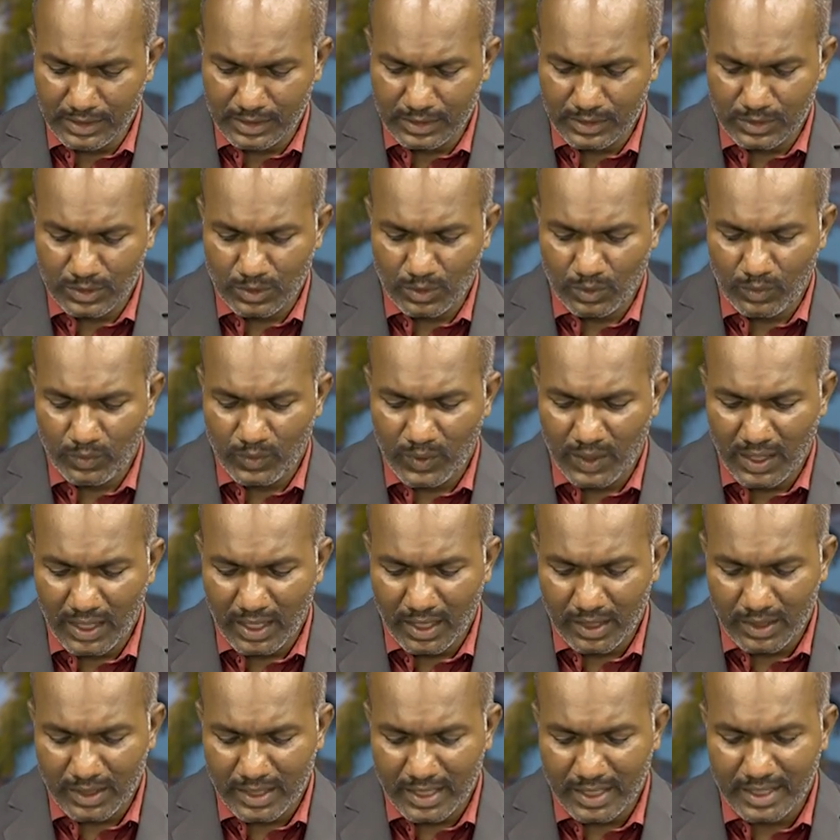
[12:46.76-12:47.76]
So we
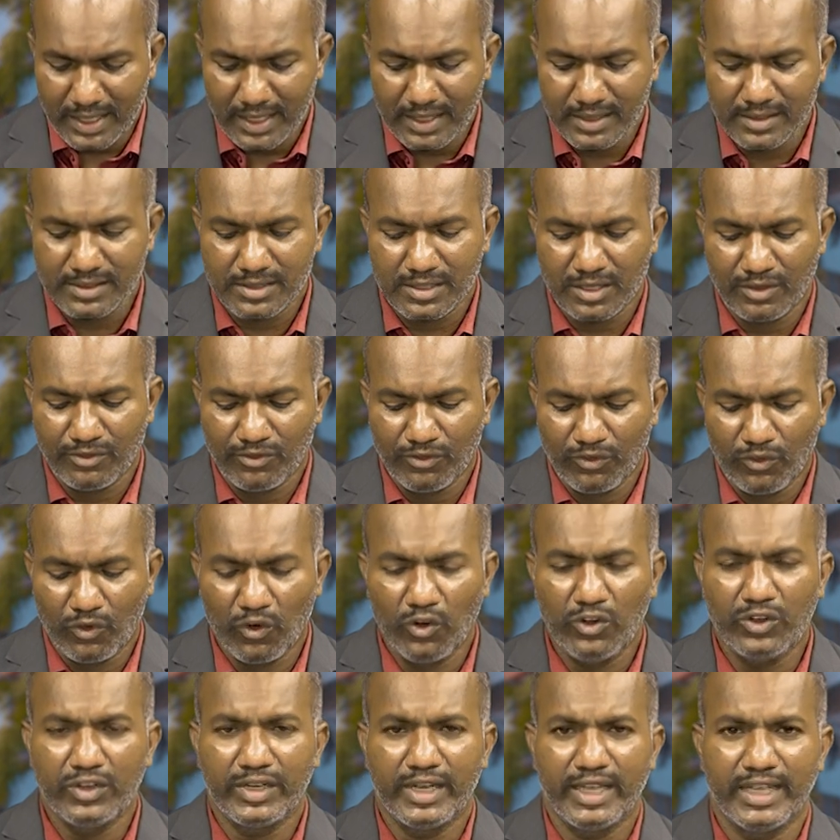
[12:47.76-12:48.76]
are getting some
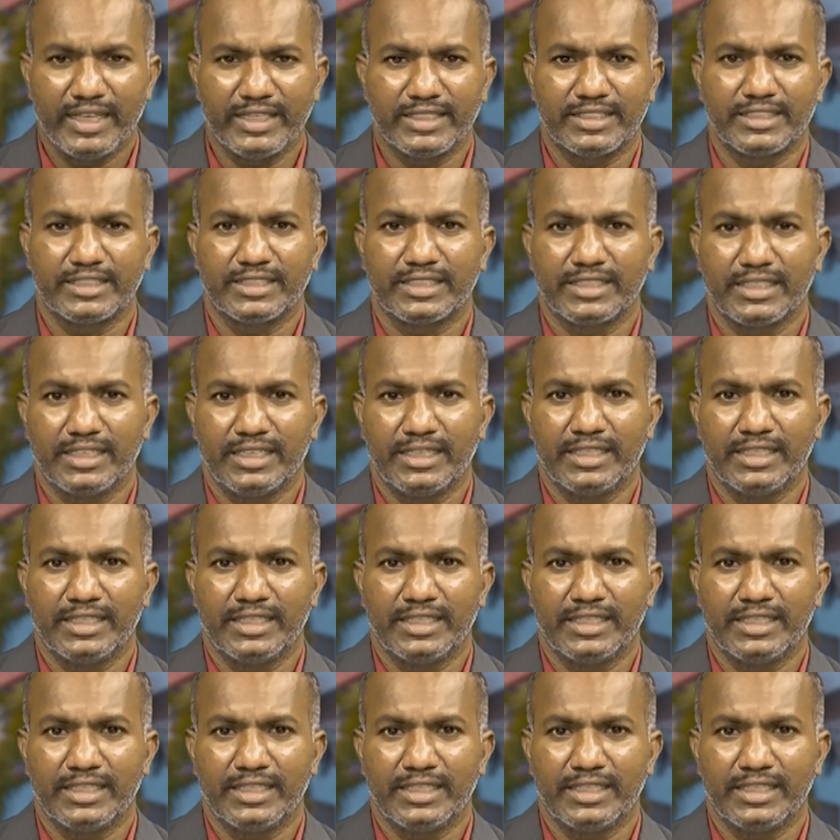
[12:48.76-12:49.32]
voltage